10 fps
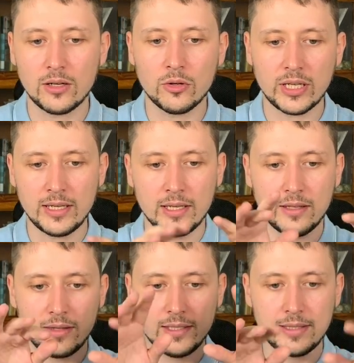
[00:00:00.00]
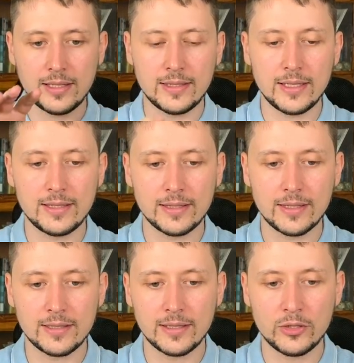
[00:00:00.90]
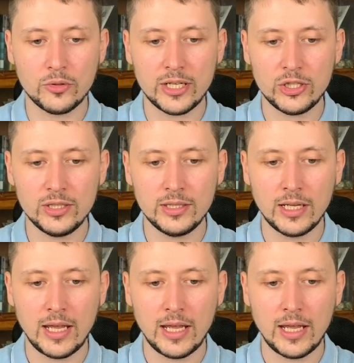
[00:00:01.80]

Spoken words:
okay, this is the situation,